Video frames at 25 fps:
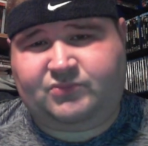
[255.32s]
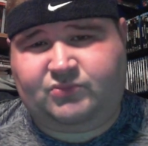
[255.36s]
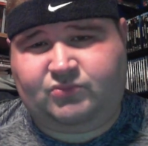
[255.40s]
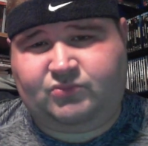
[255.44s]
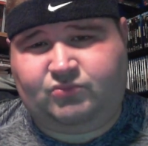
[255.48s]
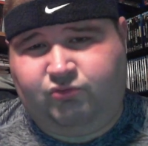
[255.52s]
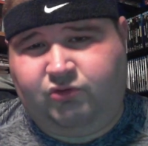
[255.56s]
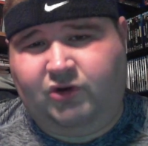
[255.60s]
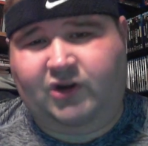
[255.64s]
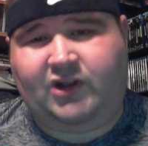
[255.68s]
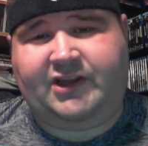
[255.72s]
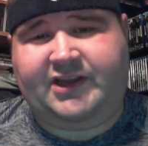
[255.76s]

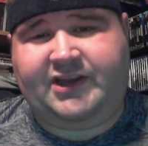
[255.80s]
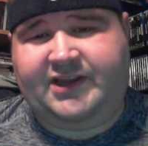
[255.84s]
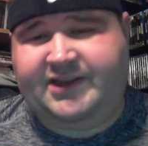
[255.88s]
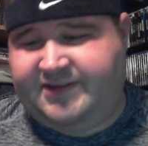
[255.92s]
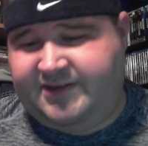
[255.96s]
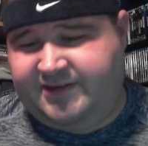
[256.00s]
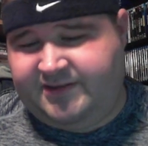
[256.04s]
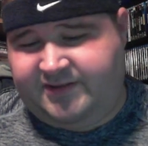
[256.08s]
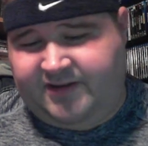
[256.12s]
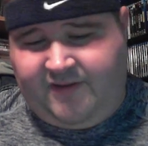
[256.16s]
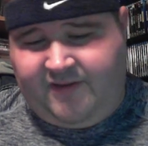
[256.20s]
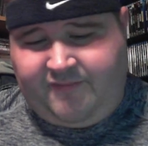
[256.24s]

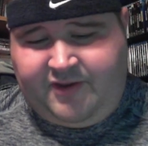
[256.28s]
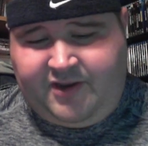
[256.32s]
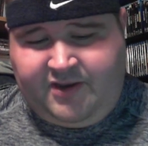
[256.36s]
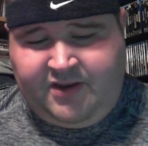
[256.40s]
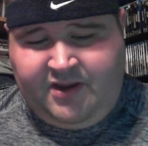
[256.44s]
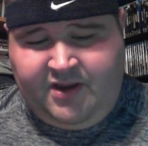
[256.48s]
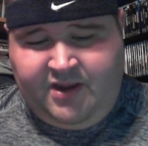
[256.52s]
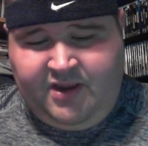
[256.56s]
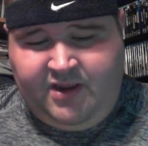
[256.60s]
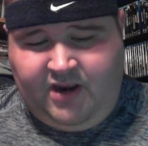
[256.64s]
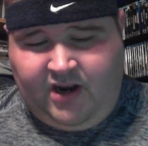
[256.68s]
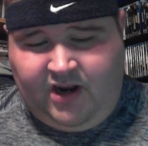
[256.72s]
releases of it,
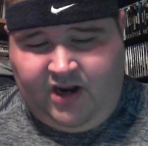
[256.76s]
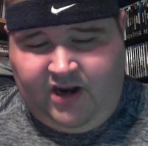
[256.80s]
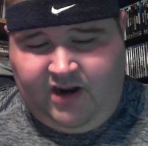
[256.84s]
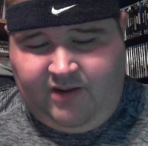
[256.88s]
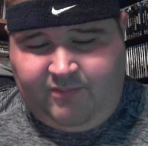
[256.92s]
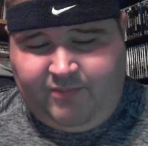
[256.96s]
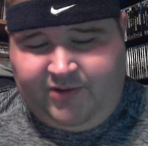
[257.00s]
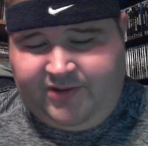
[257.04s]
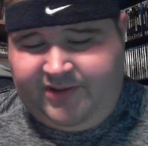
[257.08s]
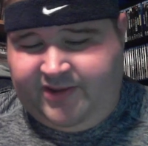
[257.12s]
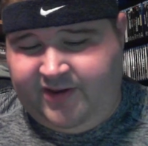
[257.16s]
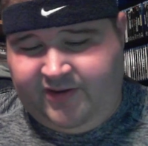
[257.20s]

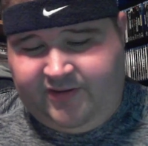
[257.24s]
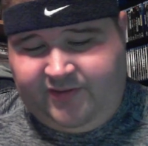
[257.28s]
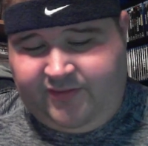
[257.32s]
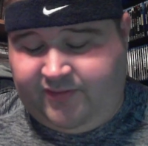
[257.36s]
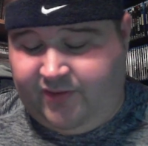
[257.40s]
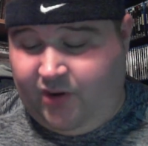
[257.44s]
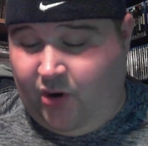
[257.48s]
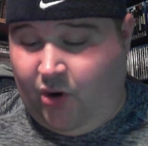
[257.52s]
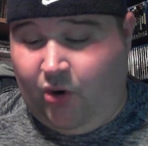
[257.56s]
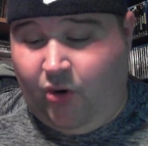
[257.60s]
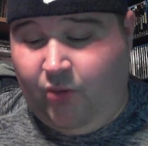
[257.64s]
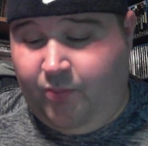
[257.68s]
but there's
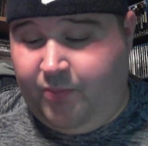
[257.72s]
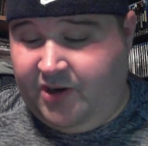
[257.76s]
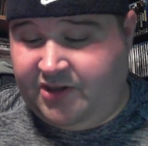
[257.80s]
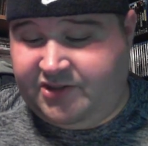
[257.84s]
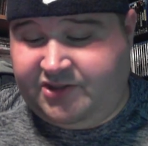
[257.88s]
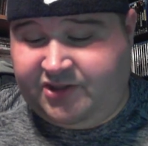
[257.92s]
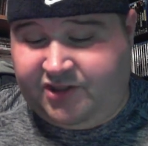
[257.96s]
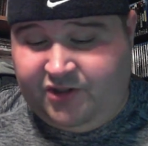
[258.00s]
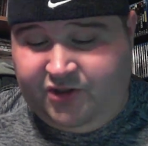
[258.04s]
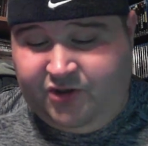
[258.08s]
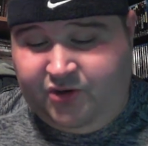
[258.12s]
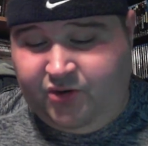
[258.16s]
a whole
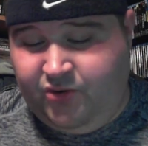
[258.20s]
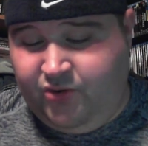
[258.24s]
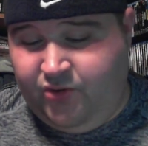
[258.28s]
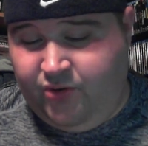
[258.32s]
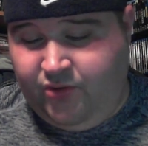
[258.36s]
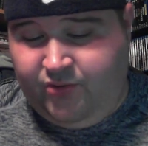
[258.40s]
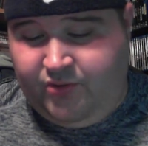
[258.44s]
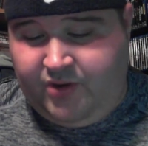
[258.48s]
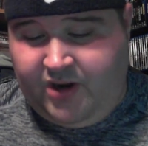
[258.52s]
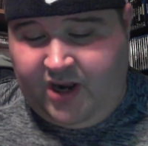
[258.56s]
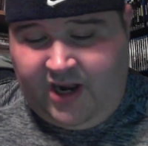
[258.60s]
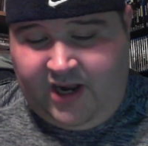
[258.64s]
bunch of
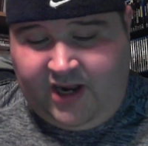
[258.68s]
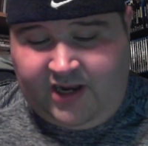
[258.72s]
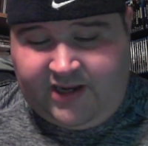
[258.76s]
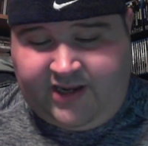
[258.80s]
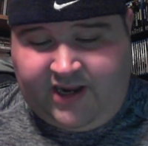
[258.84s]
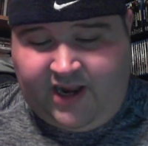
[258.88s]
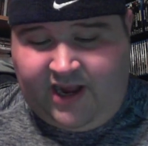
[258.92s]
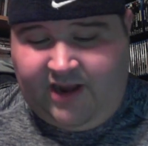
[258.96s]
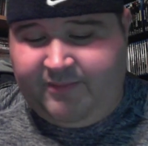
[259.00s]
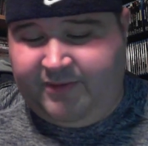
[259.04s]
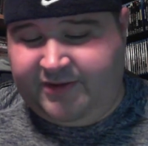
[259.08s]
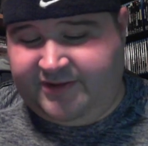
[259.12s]
new
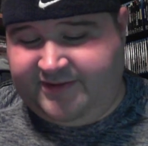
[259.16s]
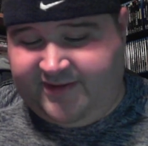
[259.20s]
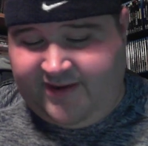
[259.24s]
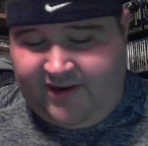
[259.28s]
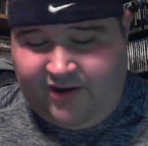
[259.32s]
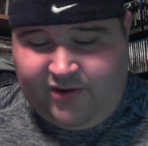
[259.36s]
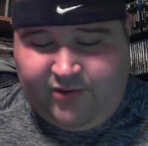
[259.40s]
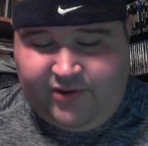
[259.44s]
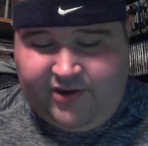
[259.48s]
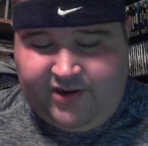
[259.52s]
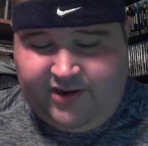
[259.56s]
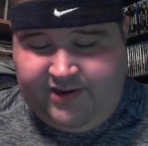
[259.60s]

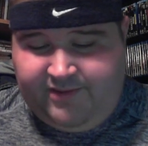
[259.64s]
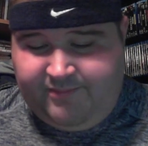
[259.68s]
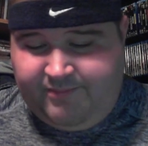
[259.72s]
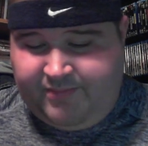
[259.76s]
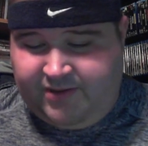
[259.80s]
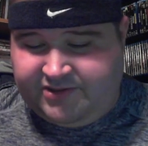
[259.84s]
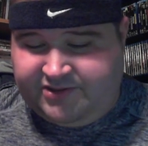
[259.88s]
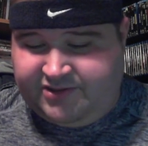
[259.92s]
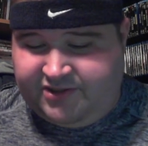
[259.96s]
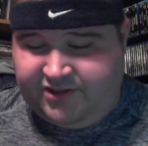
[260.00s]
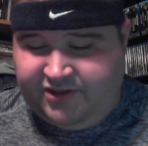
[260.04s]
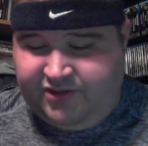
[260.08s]
commentary,
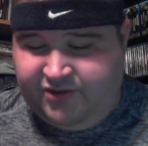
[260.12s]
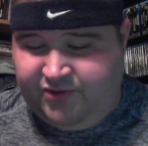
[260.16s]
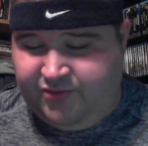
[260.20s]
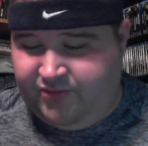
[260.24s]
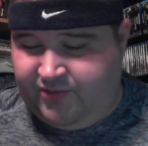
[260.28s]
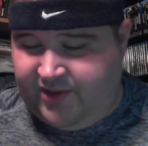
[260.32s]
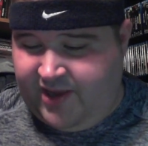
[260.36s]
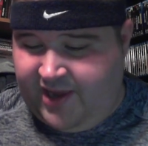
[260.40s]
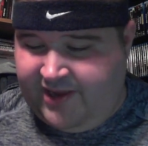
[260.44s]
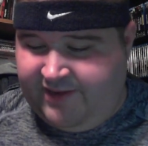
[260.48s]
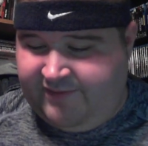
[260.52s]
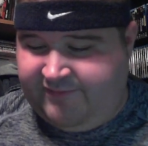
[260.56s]
bunch of new
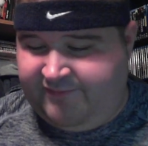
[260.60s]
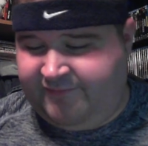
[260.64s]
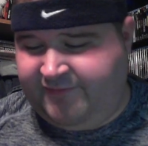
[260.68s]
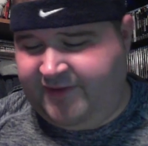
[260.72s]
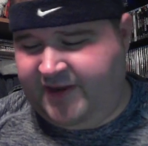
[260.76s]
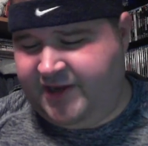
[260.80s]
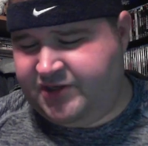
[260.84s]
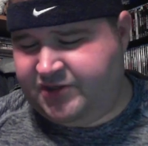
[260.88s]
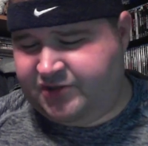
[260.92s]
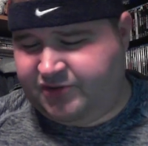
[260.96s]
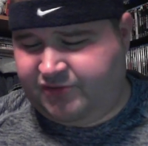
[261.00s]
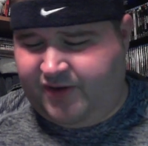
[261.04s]
like
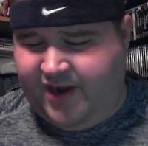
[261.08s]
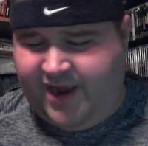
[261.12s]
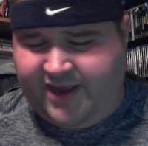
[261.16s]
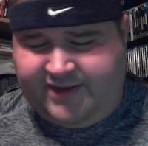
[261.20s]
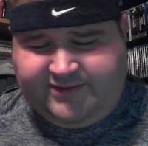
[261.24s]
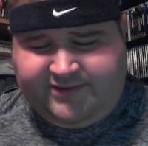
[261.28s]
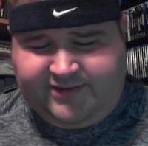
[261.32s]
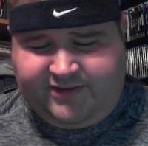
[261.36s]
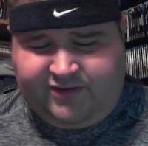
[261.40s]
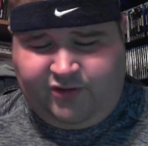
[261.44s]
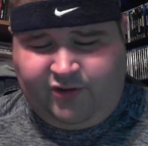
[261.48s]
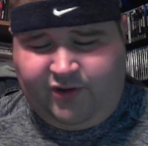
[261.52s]

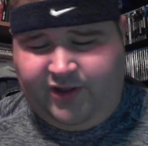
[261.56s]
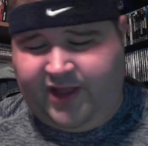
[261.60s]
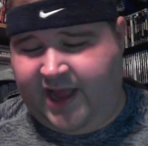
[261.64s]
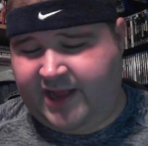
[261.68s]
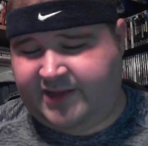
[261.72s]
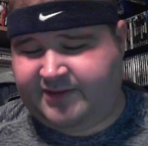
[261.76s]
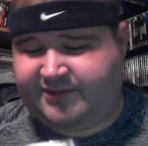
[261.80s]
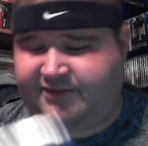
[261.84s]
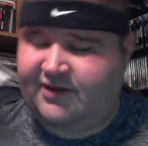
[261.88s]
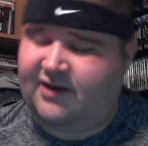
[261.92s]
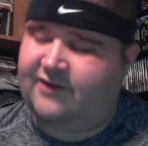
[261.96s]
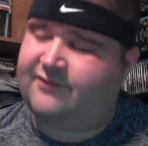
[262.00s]
featurettes and all
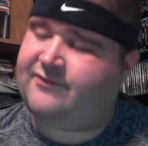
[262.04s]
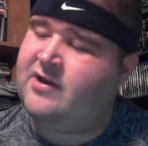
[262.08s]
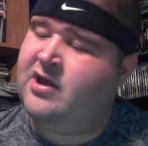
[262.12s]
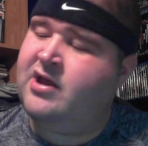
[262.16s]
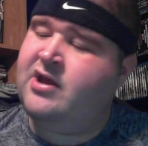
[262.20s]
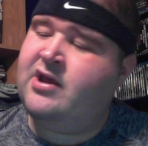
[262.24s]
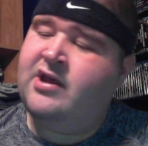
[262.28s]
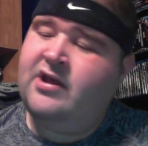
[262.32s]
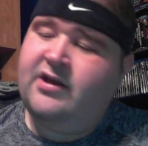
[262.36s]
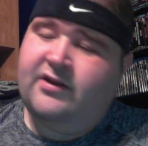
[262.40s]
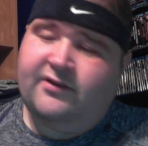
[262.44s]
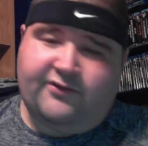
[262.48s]
that stuff.
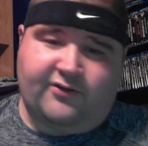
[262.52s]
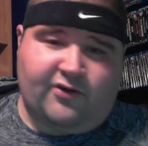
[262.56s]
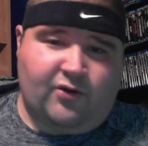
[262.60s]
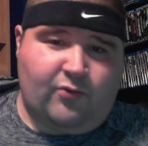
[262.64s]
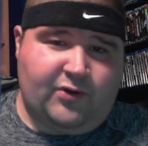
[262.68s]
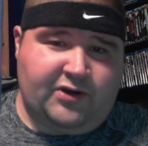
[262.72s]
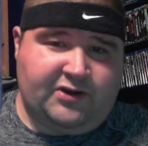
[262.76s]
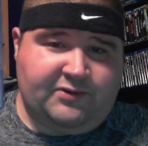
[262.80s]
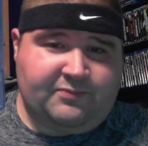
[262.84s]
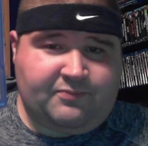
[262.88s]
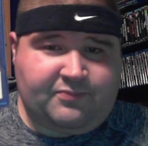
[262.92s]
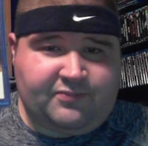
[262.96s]
So
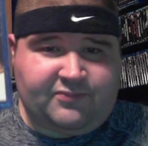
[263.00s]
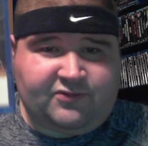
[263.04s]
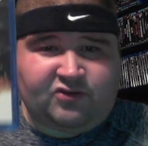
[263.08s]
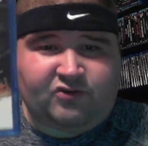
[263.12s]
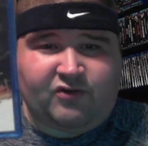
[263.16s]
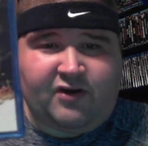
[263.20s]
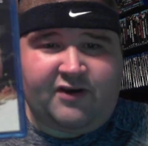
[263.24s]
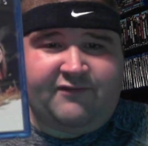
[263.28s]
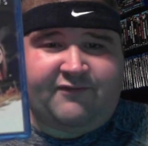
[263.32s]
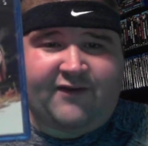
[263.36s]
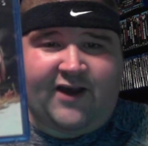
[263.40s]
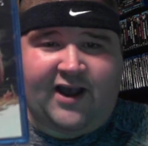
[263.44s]
when
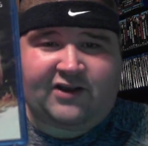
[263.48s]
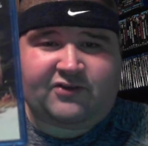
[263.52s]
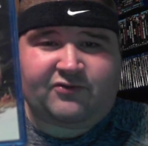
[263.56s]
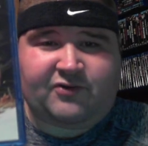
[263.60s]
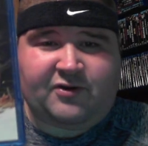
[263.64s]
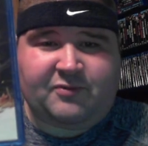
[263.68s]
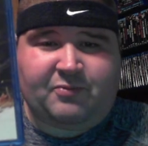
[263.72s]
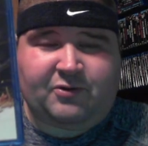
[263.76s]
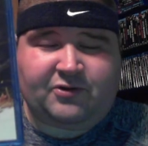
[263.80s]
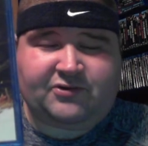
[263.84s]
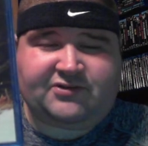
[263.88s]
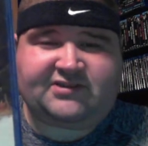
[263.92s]
Scream
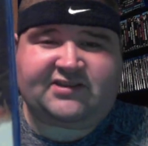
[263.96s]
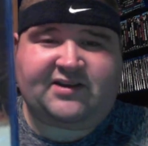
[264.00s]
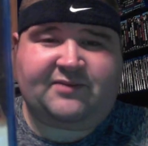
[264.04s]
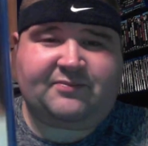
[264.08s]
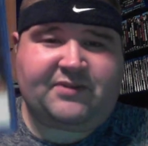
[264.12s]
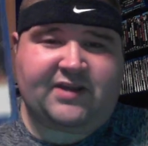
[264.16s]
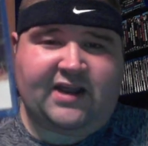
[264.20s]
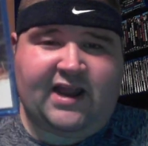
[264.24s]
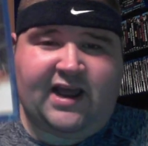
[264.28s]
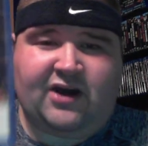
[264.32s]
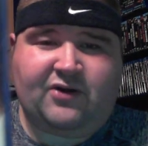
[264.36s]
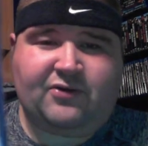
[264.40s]
Factory puts
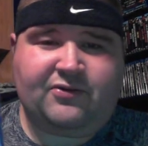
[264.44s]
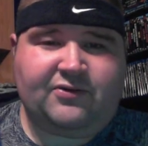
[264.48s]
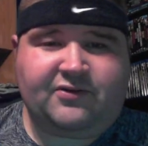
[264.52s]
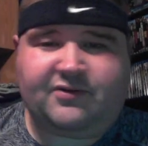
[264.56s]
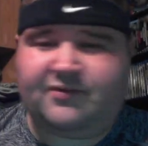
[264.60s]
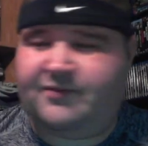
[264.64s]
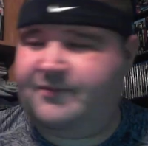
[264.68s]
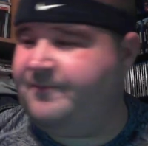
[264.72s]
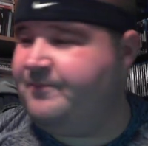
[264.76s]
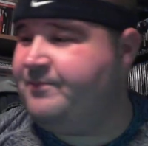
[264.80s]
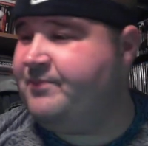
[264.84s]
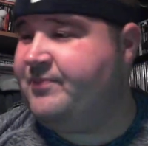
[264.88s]
something out,
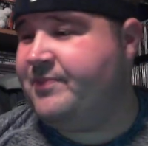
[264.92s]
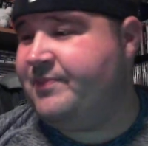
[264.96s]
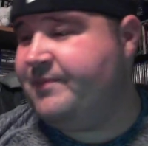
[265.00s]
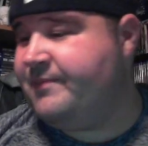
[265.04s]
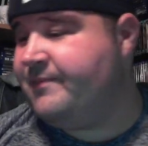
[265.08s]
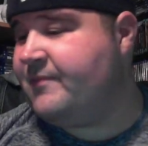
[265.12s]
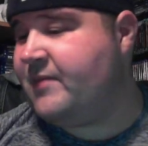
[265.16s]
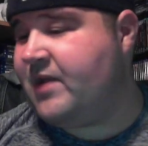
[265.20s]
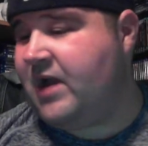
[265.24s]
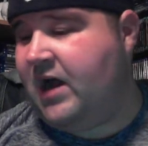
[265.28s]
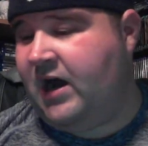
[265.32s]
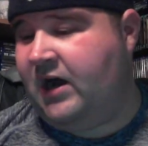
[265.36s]

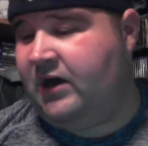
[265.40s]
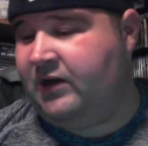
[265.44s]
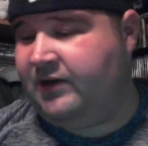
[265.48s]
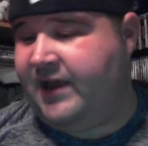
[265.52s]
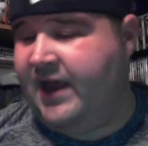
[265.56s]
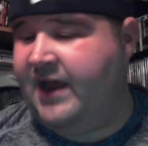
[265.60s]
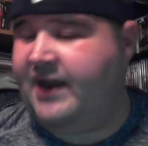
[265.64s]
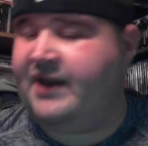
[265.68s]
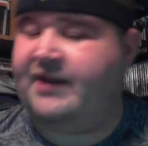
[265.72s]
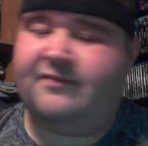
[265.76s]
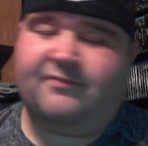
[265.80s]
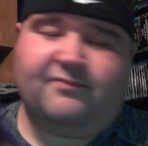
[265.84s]
I'll
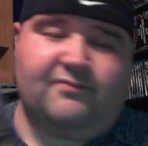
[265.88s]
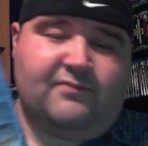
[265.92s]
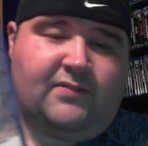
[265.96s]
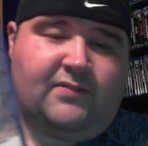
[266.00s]
get it.